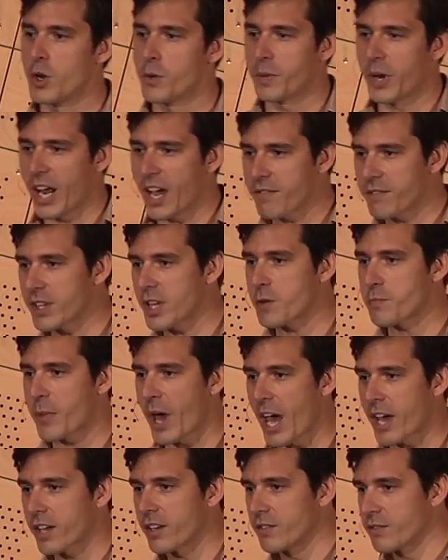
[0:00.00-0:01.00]
But having that
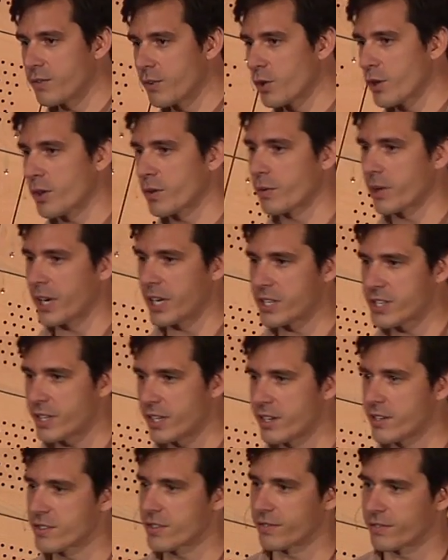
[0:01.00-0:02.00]
back and forth where
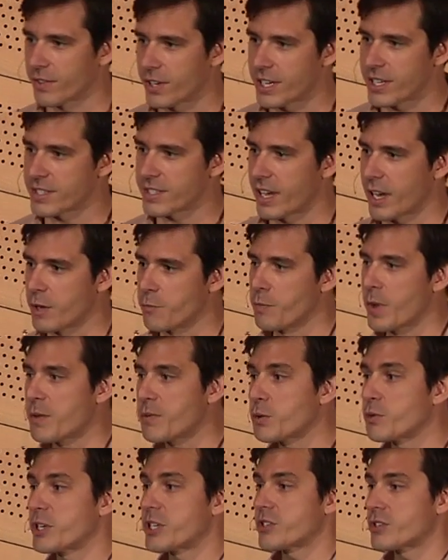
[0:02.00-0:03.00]
engineers are free to say,
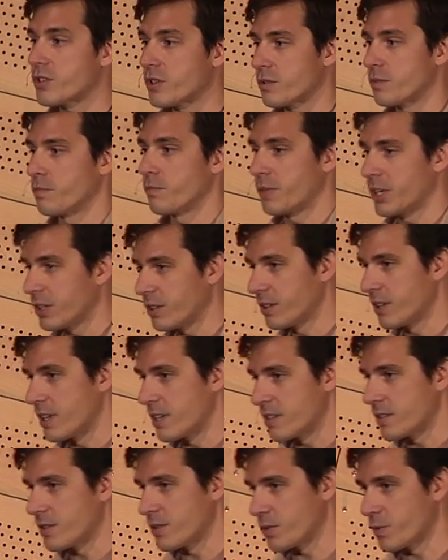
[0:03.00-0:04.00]
maybe we shouldn't build
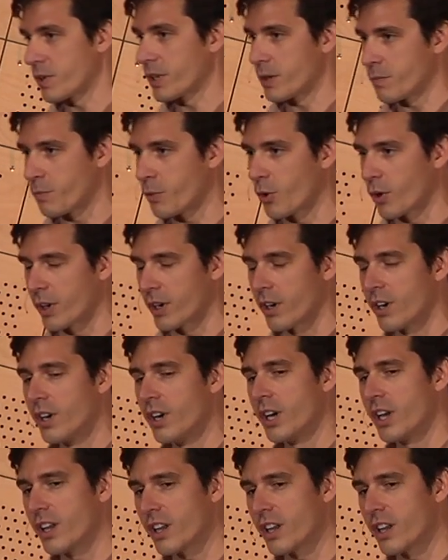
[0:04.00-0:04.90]
this, is really important.